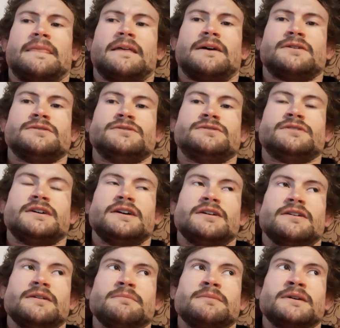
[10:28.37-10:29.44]
Andre
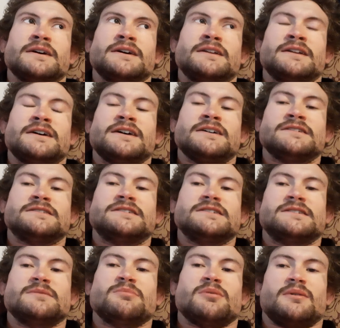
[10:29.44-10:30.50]
Heimgartner has
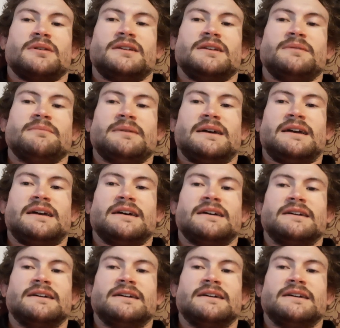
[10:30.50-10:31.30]
disappointed me.